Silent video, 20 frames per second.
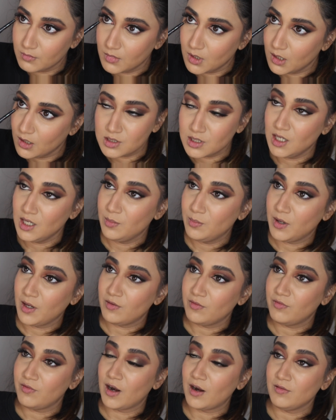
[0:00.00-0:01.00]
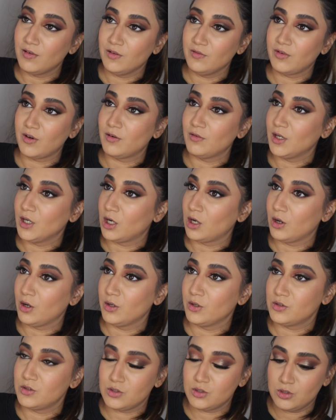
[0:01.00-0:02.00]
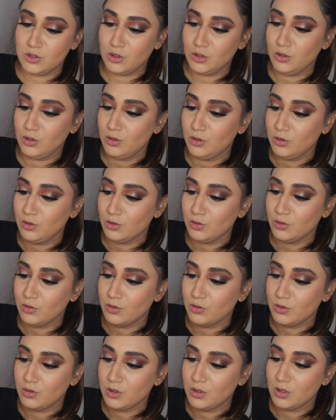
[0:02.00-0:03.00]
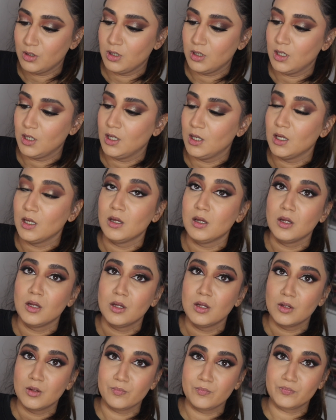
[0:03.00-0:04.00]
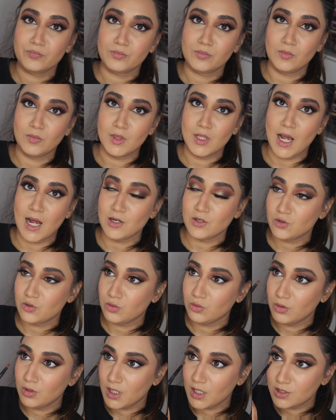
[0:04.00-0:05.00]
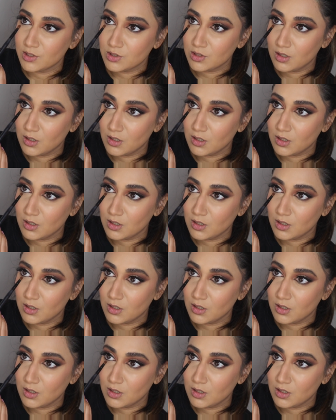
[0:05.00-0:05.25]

Just keep it very, very close to your natural lash